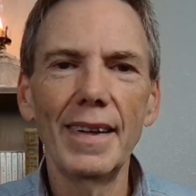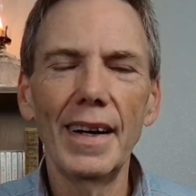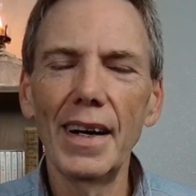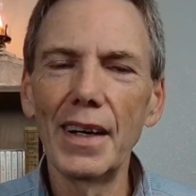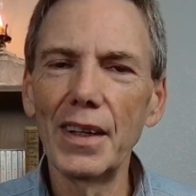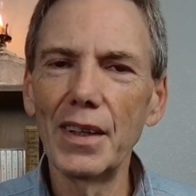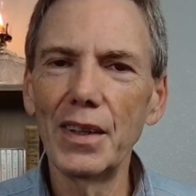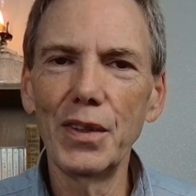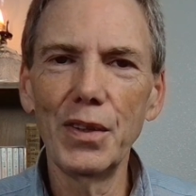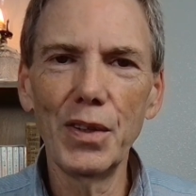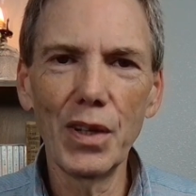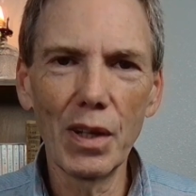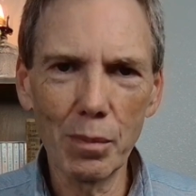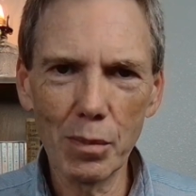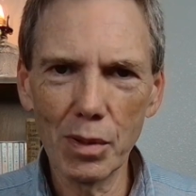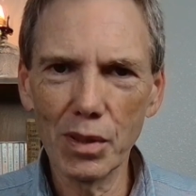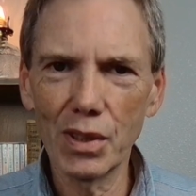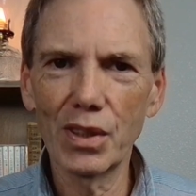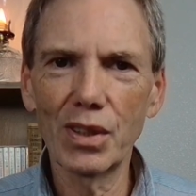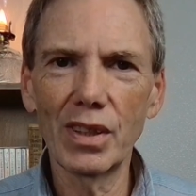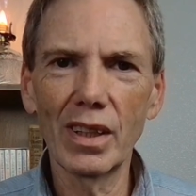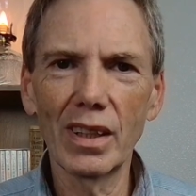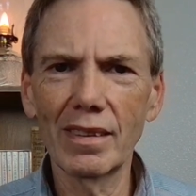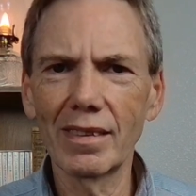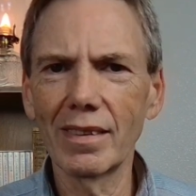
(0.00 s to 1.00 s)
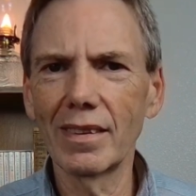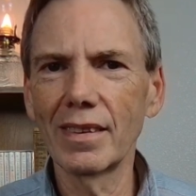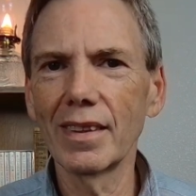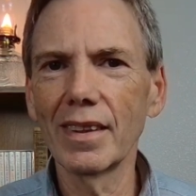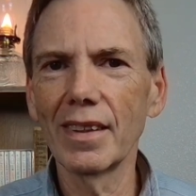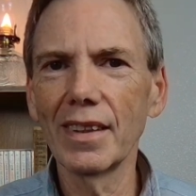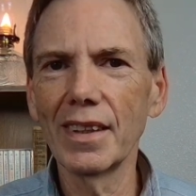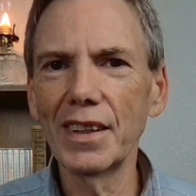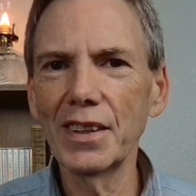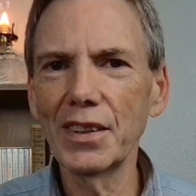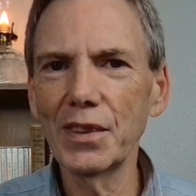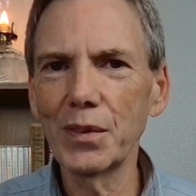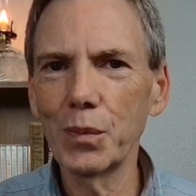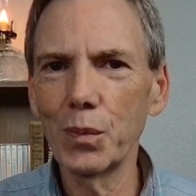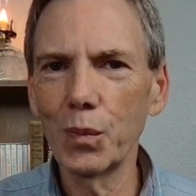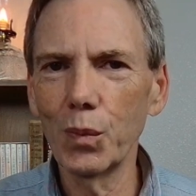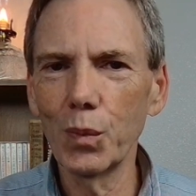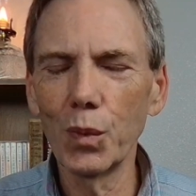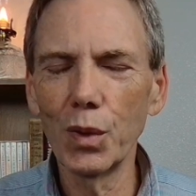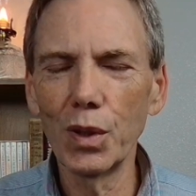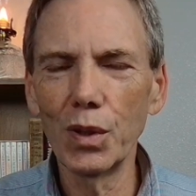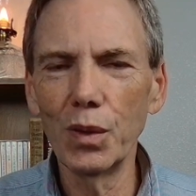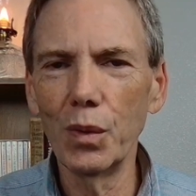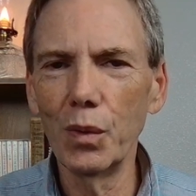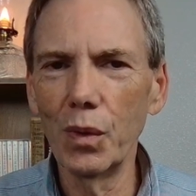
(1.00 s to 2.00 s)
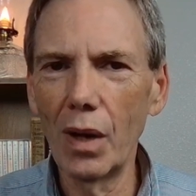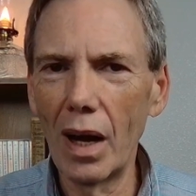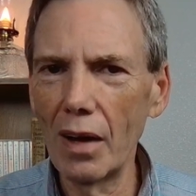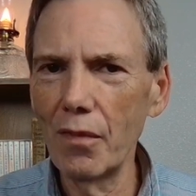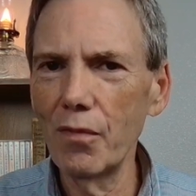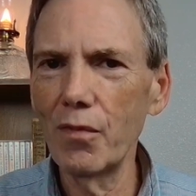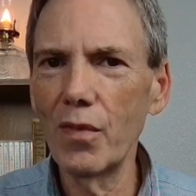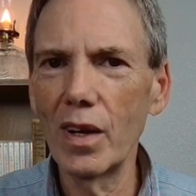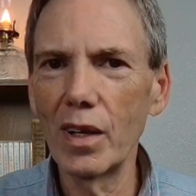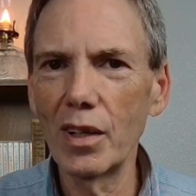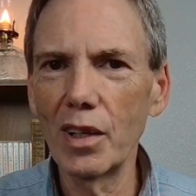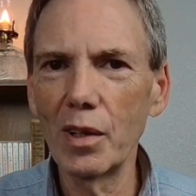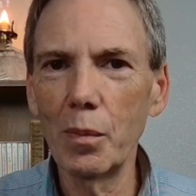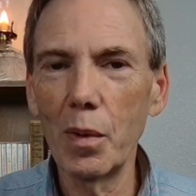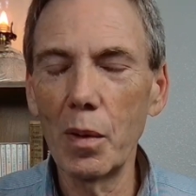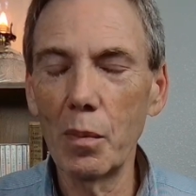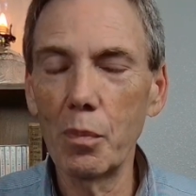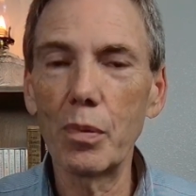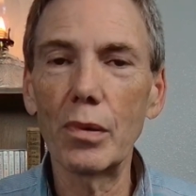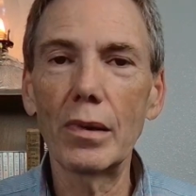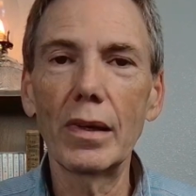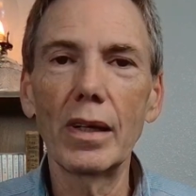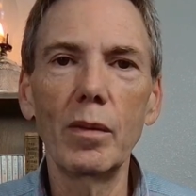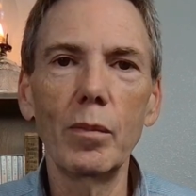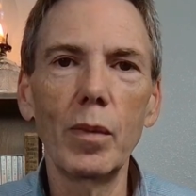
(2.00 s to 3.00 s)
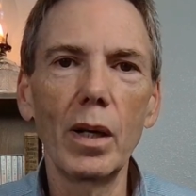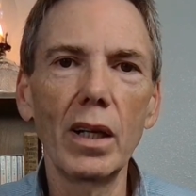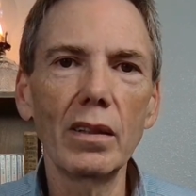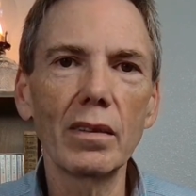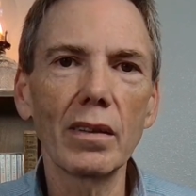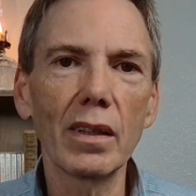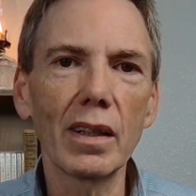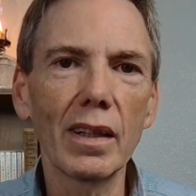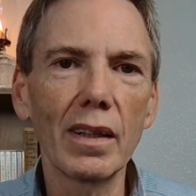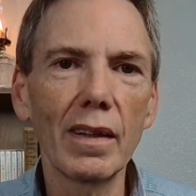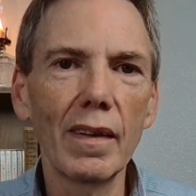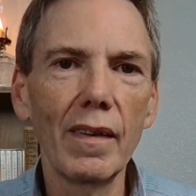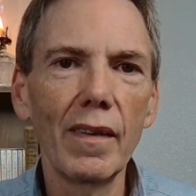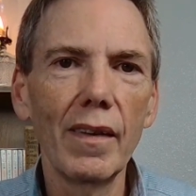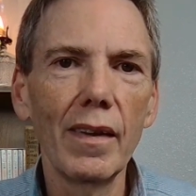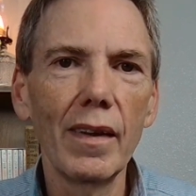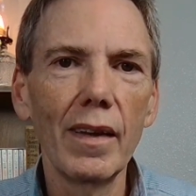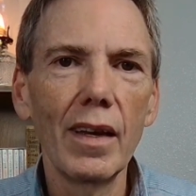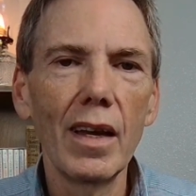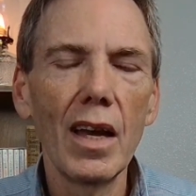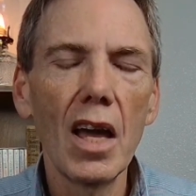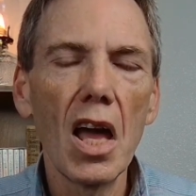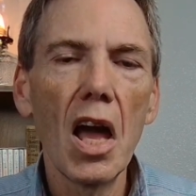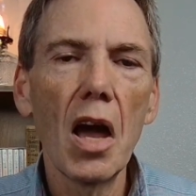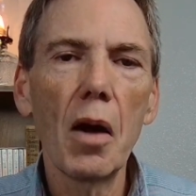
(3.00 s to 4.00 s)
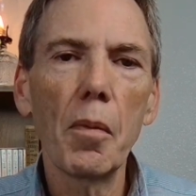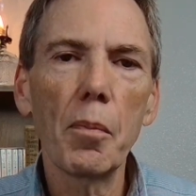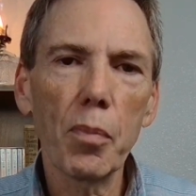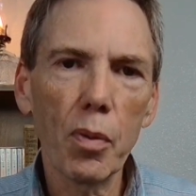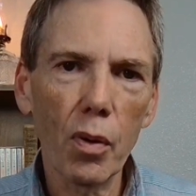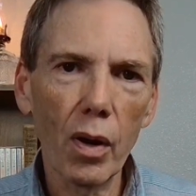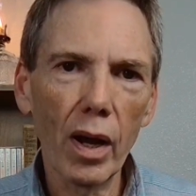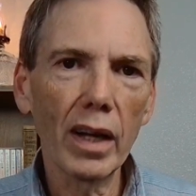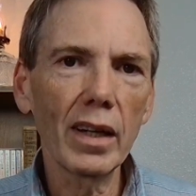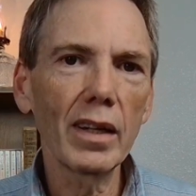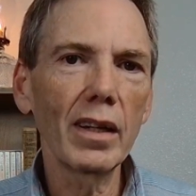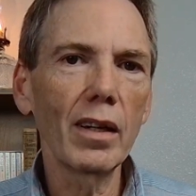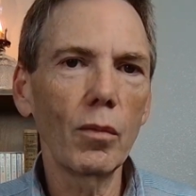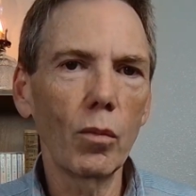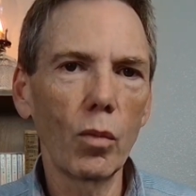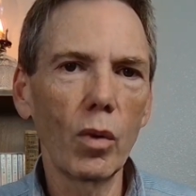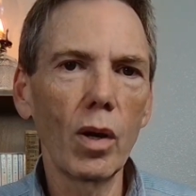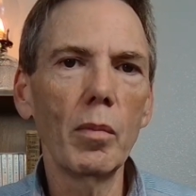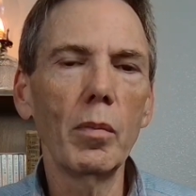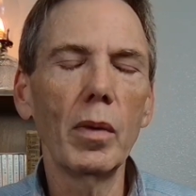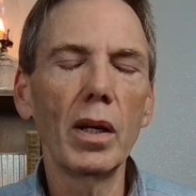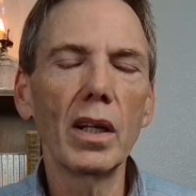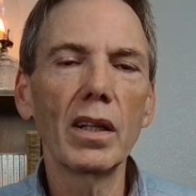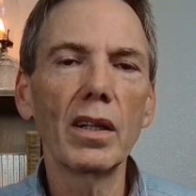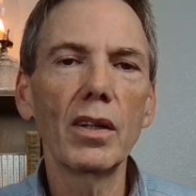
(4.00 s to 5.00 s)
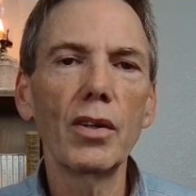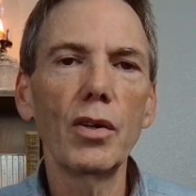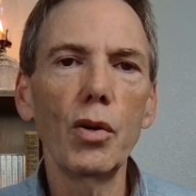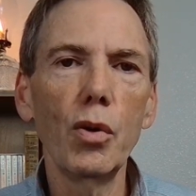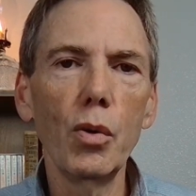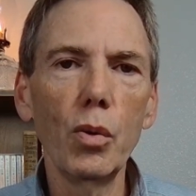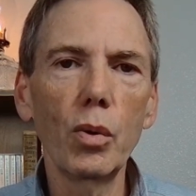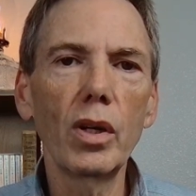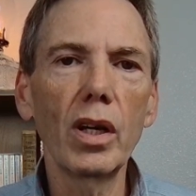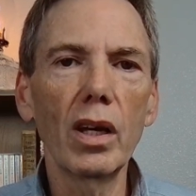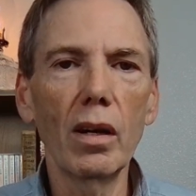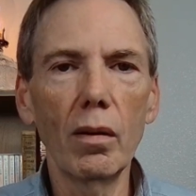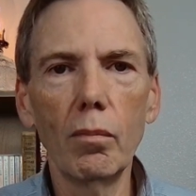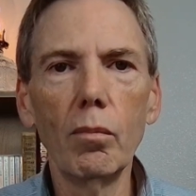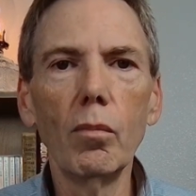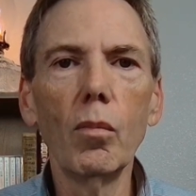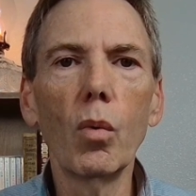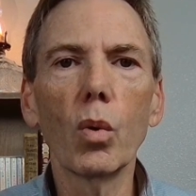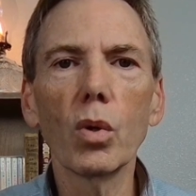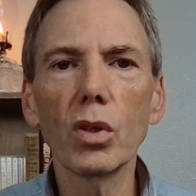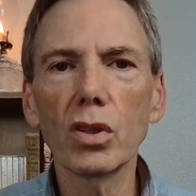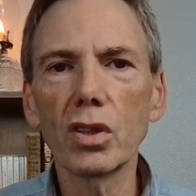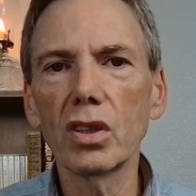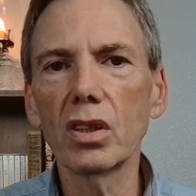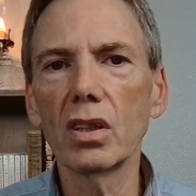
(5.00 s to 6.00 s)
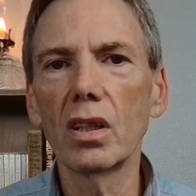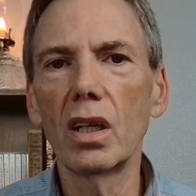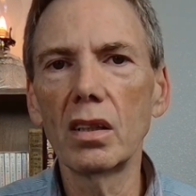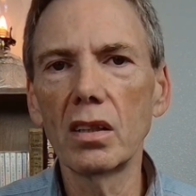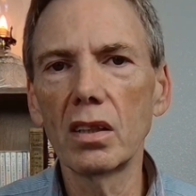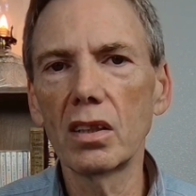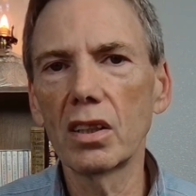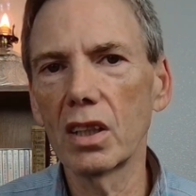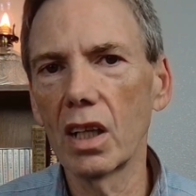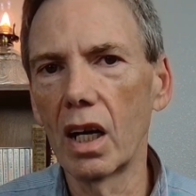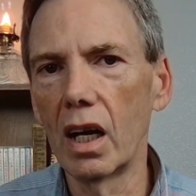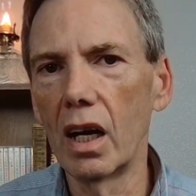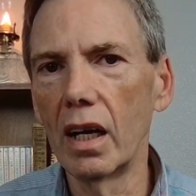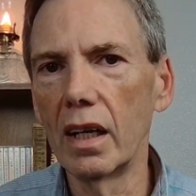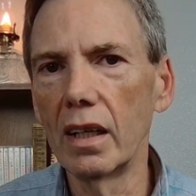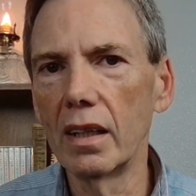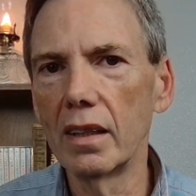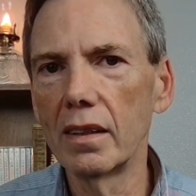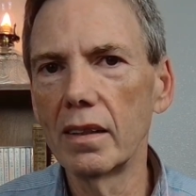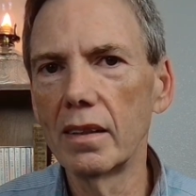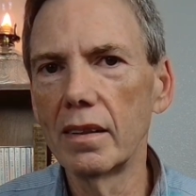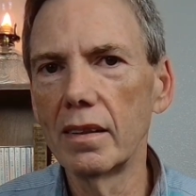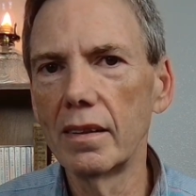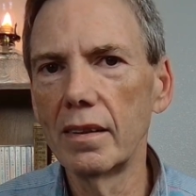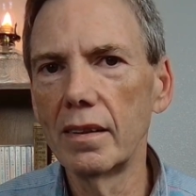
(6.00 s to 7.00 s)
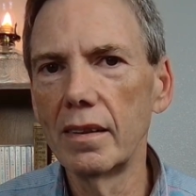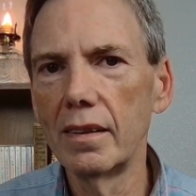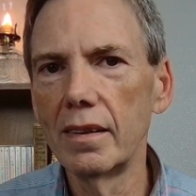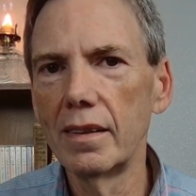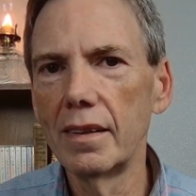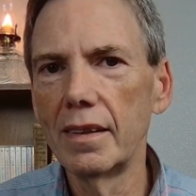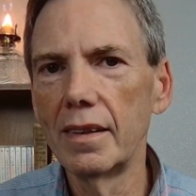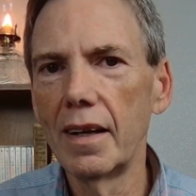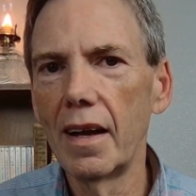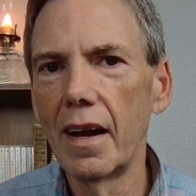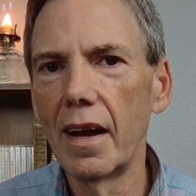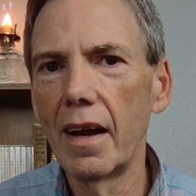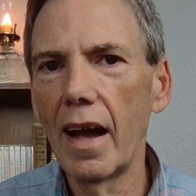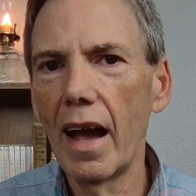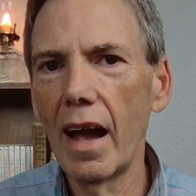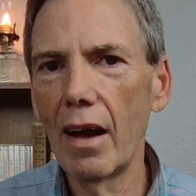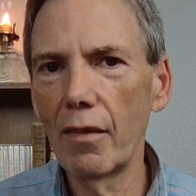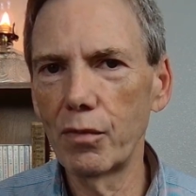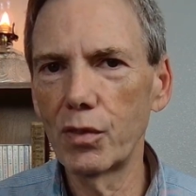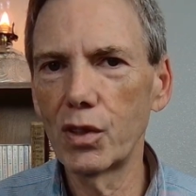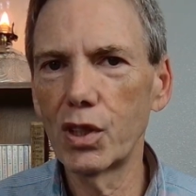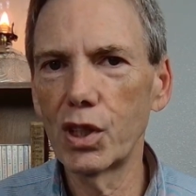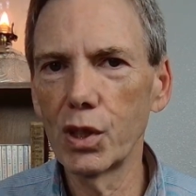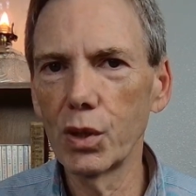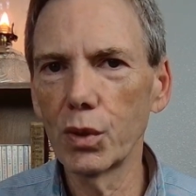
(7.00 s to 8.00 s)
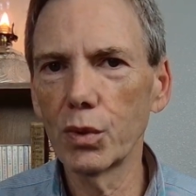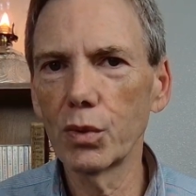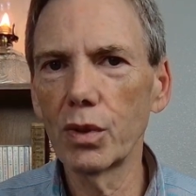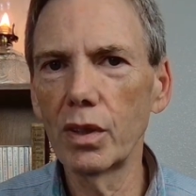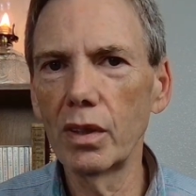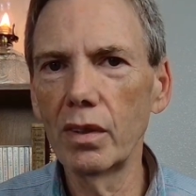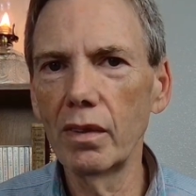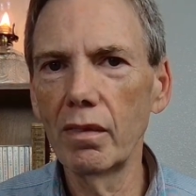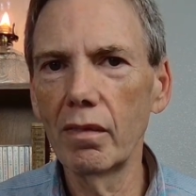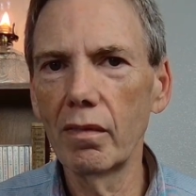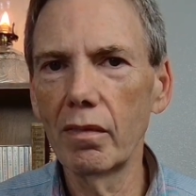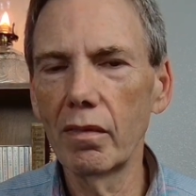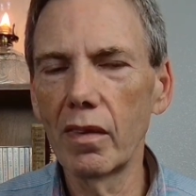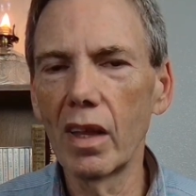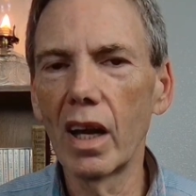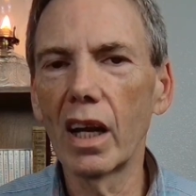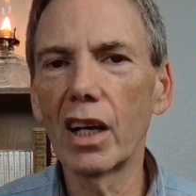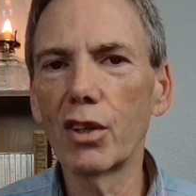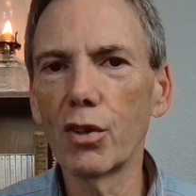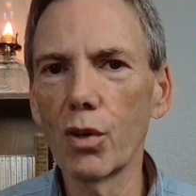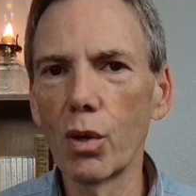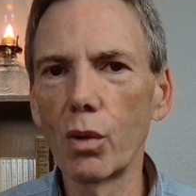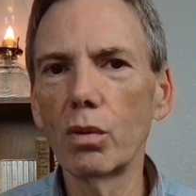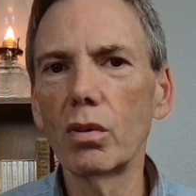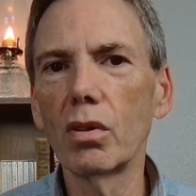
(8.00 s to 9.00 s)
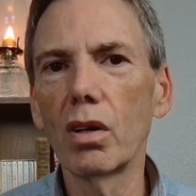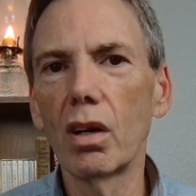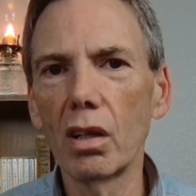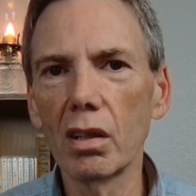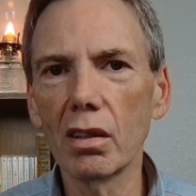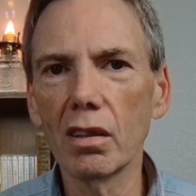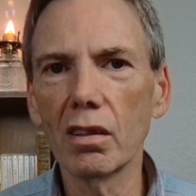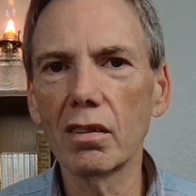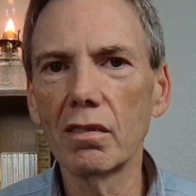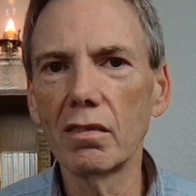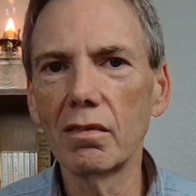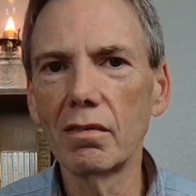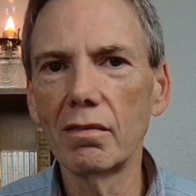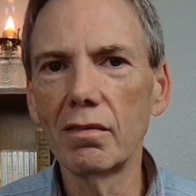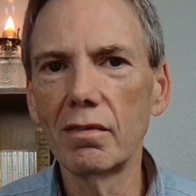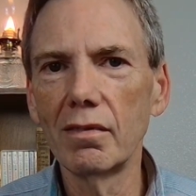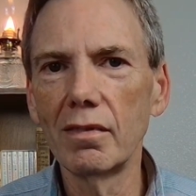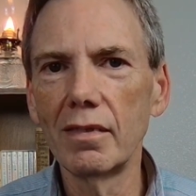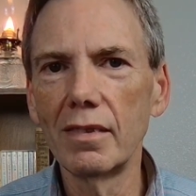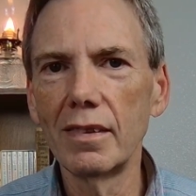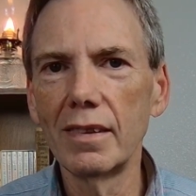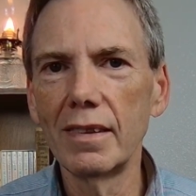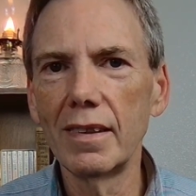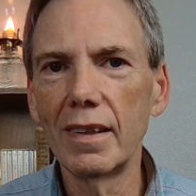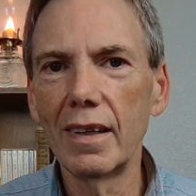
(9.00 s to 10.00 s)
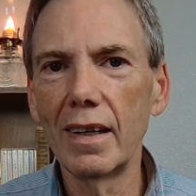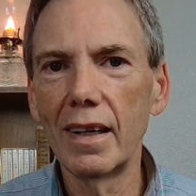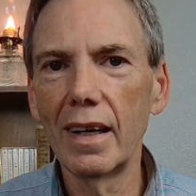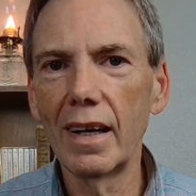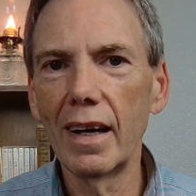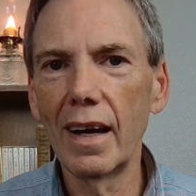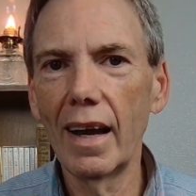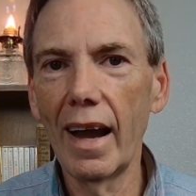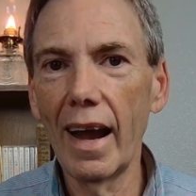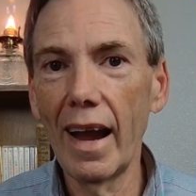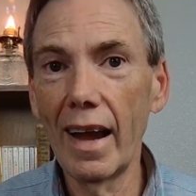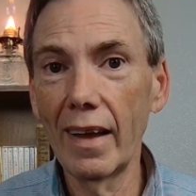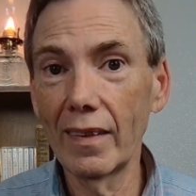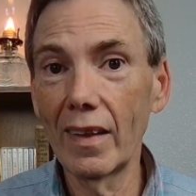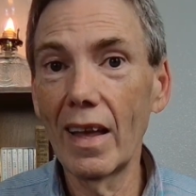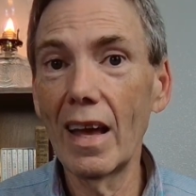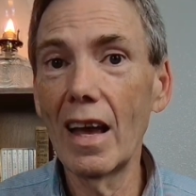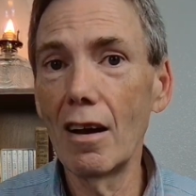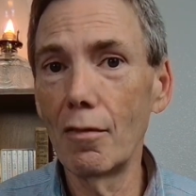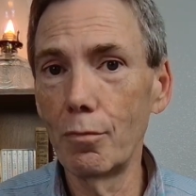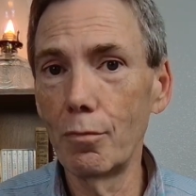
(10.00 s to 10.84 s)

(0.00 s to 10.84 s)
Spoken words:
Number six on the list was I found to be pretty amazing. Pregnant women who get more sunshine have children that grow taller and they have